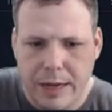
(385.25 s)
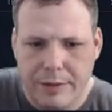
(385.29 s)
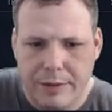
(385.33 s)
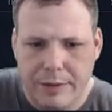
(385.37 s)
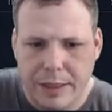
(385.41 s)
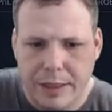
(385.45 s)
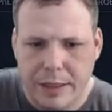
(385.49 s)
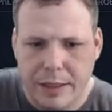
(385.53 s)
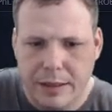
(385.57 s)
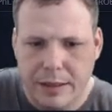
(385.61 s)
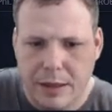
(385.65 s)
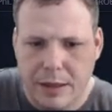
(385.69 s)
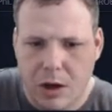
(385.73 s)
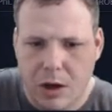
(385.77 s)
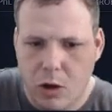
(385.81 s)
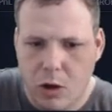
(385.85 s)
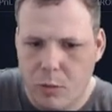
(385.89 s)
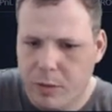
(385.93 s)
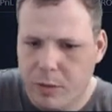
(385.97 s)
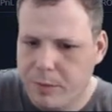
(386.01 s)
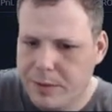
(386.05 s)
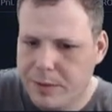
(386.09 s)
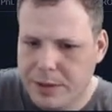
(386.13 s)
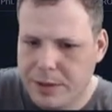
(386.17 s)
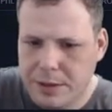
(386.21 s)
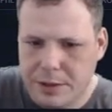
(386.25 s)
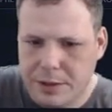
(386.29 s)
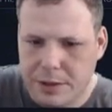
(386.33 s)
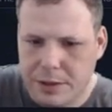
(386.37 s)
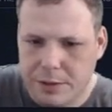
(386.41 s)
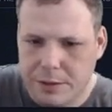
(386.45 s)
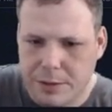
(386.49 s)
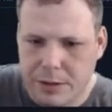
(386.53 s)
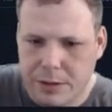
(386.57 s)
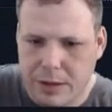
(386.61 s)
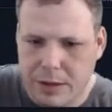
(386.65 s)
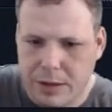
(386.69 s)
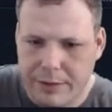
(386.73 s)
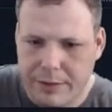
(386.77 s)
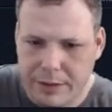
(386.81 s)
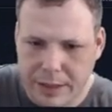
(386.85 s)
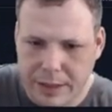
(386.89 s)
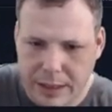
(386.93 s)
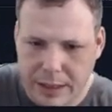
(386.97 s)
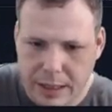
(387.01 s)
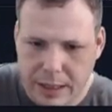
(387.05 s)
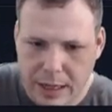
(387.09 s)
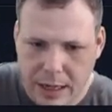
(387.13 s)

any. Open positions, we don't have any.